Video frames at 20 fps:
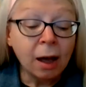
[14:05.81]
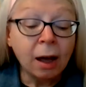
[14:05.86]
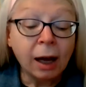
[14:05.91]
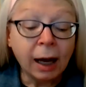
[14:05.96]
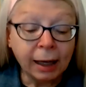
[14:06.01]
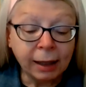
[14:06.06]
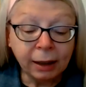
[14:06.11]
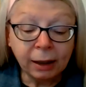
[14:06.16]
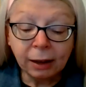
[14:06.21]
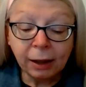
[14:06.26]
I
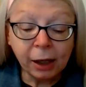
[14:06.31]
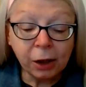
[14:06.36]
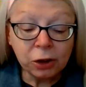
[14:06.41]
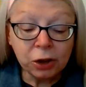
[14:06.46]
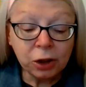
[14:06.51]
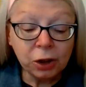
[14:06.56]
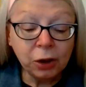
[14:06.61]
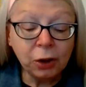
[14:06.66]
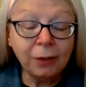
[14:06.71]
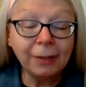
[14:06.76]
declare
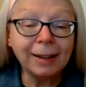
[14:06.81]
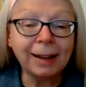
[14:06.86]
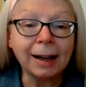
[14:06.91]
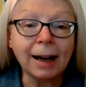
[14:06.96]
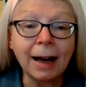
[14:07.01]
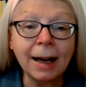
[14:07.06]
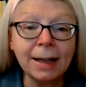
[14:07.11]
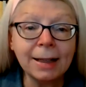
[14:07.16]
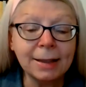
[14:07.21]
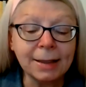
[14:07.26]
to you that
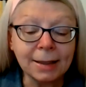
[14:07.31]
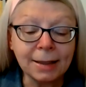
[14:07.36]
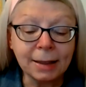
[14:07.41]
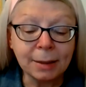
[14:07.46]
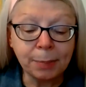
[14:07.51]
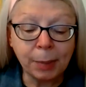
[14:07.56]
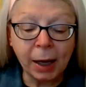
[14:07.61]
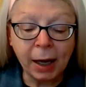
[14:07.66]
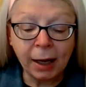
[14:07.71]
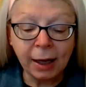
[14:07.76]
I
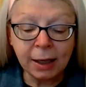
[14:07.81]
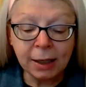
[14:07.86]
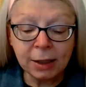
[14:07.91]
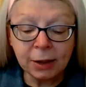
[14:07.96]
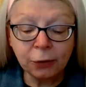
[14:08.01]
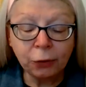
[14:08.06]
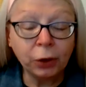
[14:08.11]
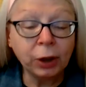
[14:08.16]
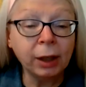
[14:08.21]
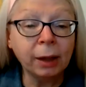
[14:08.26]
despise
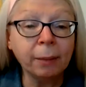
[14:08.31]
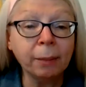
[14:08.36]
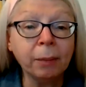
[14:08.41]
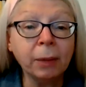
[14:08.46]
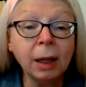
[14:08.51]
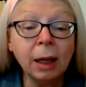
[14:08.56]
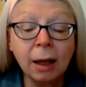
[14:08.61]
freedom,